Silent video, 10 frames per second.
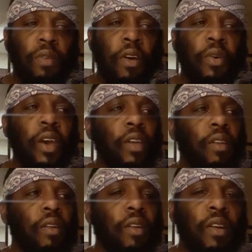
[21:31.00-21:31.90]
Okay,
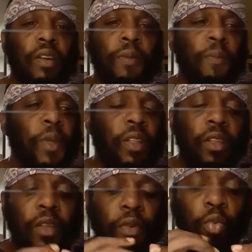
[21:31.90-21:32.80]
they
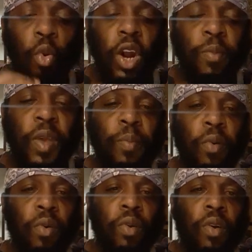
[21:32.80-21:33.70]
rewarded
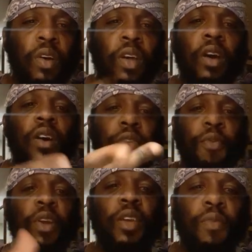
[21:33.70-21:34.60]
people good
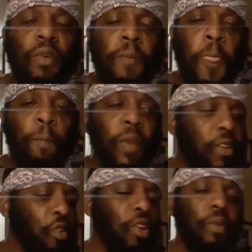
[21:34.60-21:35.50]
for evil.
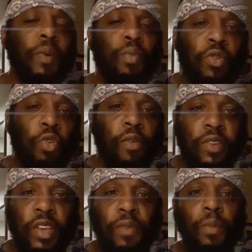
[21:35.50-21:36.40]
These are going to be people who's going to
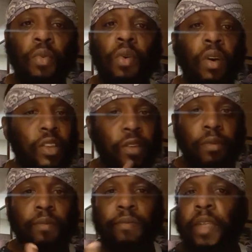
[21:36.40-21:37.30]
receive them awards.
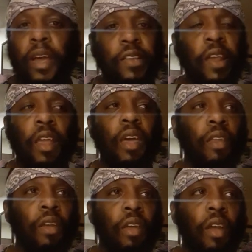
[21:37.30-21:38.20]
Like I said
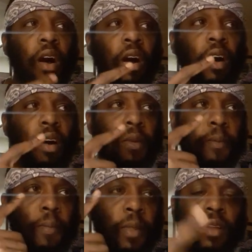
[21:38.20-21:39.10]
again,
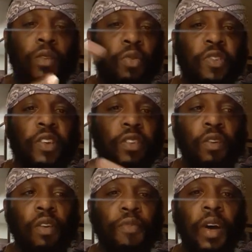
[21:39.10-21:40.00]
Luke
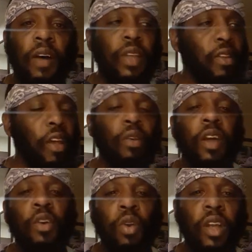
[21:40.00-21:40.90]
6:35. They tell you how
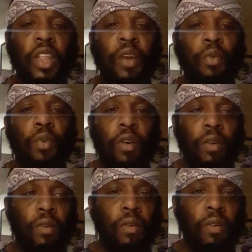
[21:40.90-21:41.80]
you're going to get that reward.
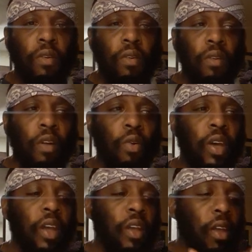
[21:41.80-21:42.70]
Okay,